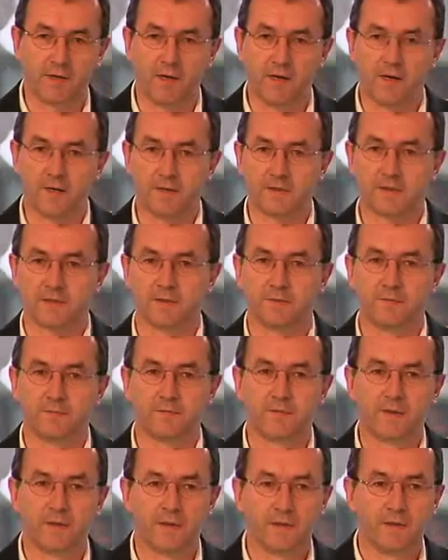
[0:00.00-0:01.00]
heart of
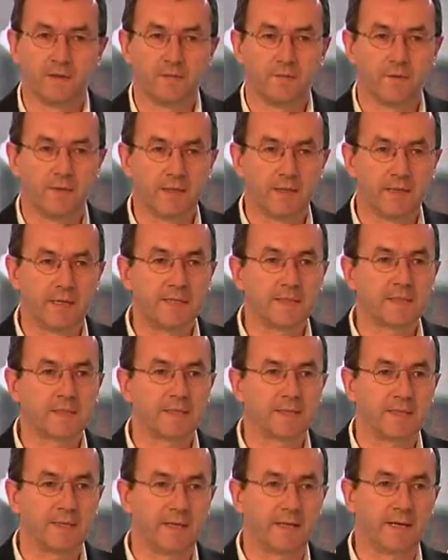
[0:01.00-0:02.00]
the
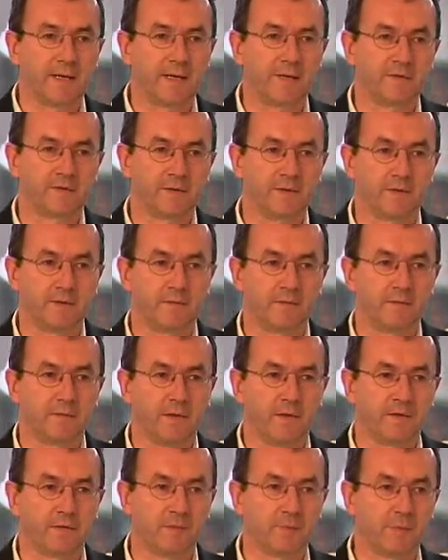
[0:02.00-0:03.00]
internet as a
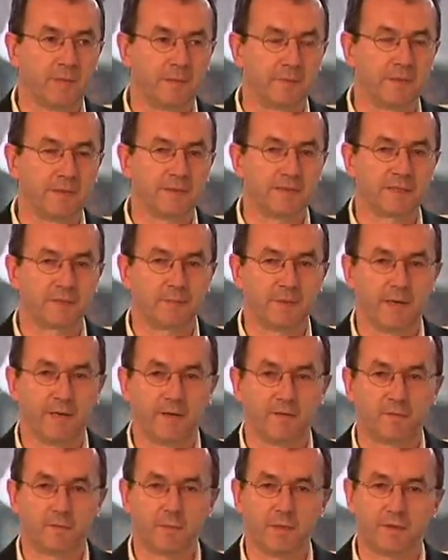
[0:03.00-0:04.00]
public
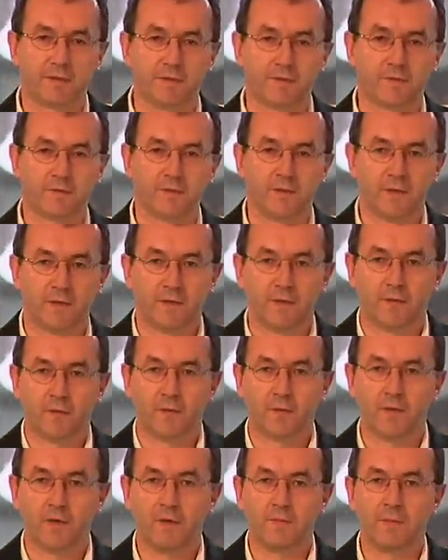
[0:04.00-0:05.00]
space, because
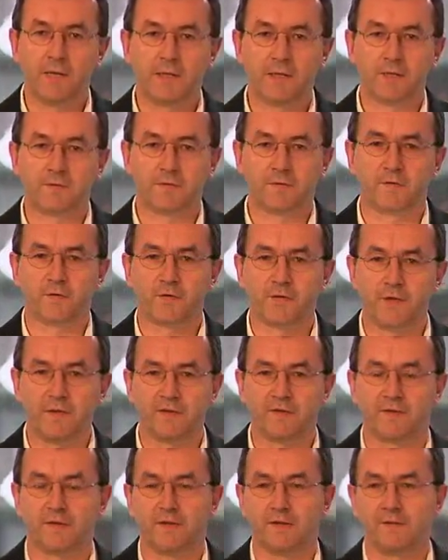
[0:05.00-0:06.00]
although many of us
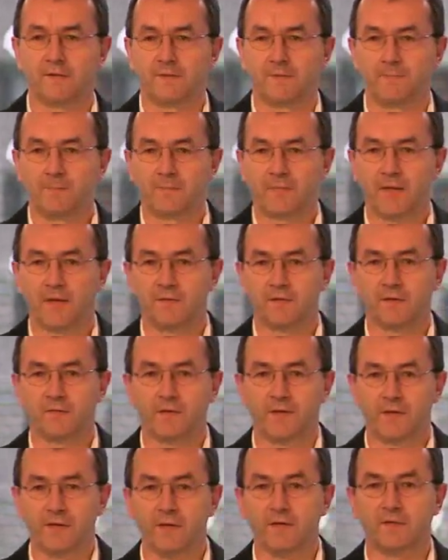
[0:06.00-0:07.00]
treat it as if
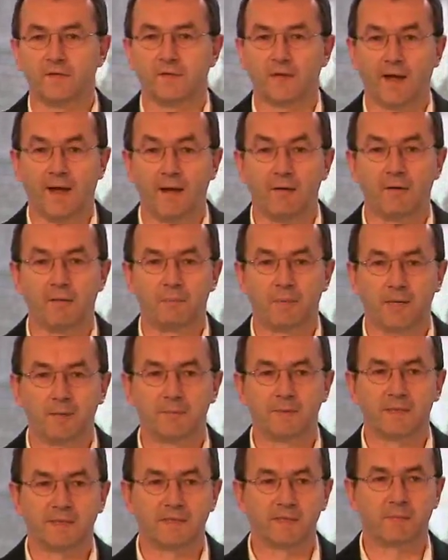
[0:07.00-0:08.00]
it is our
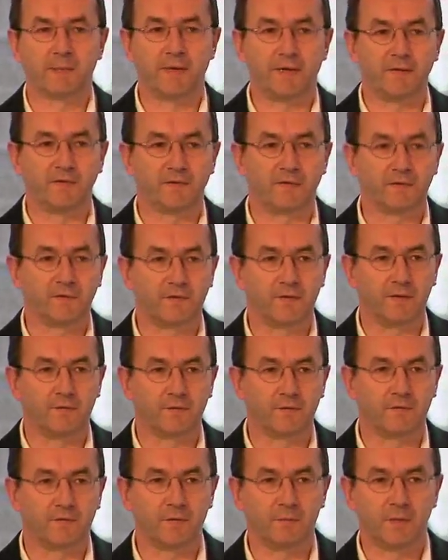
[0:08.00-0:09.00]
public space in
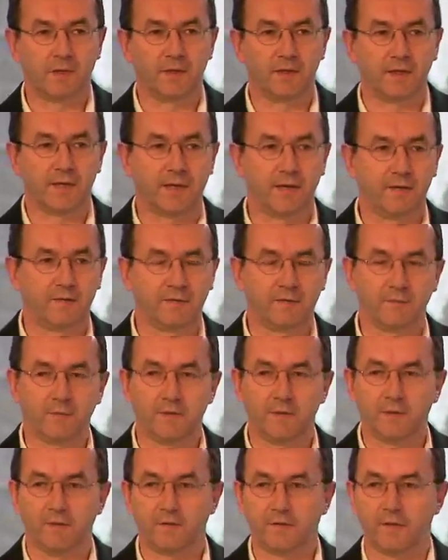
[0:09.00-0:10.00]
terms of communicating
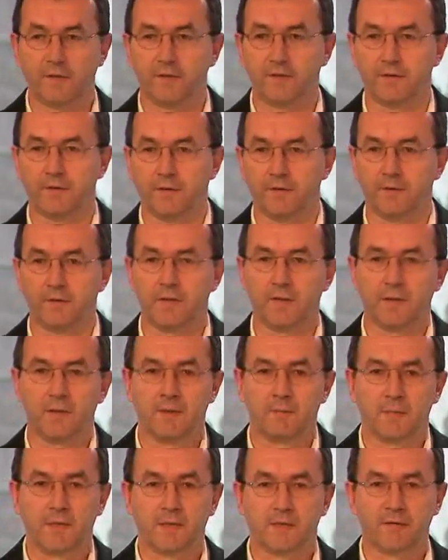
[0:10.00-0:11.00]
with each other and
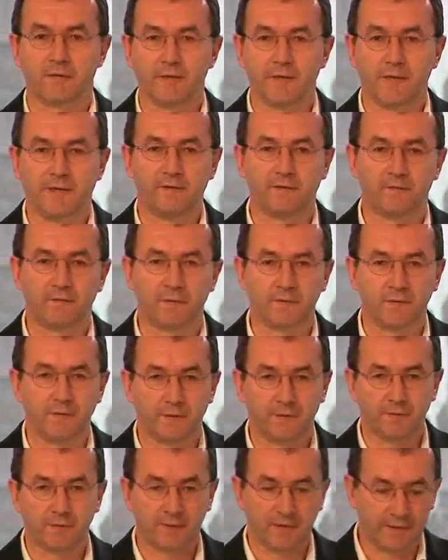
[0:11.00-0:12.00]
being creative and
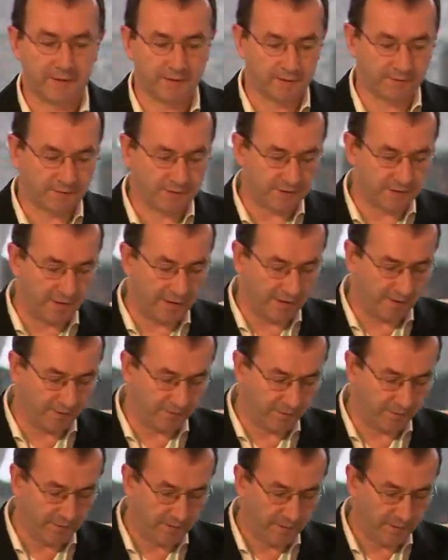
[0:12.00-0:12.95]
doing all kinds of stuff,